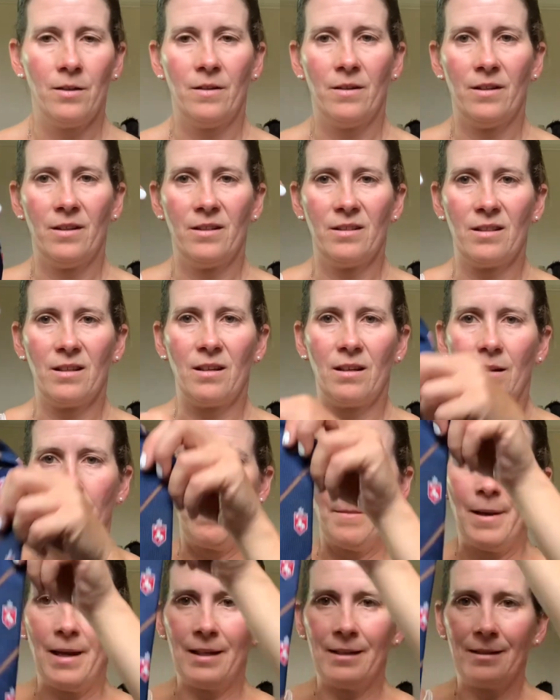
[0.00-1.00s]
there's a
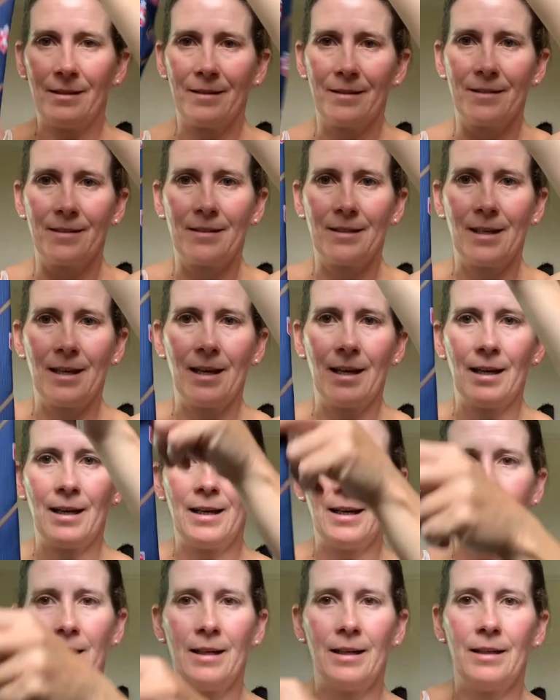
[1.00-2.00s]
men's
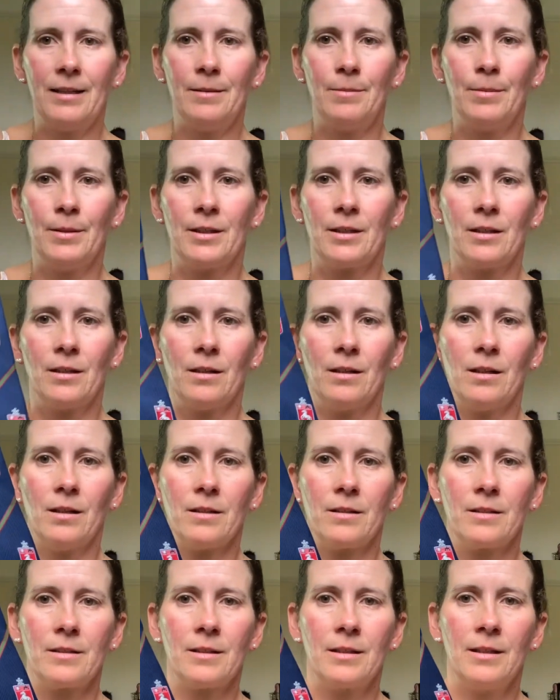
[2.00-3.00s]
tie,
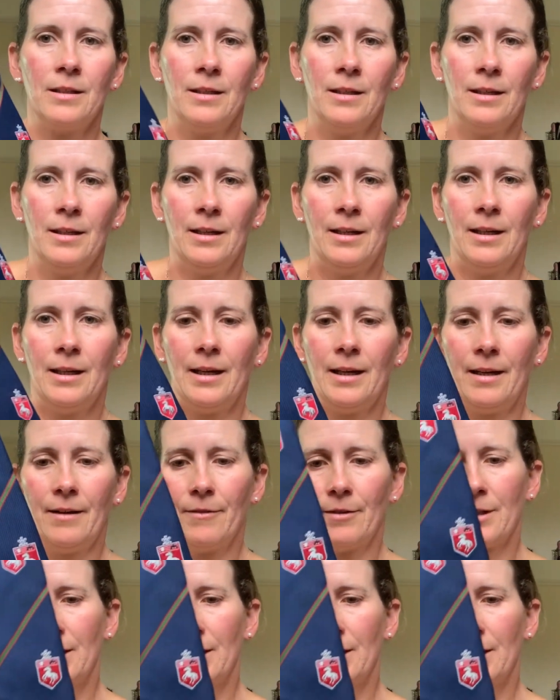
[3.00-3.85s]
because I have a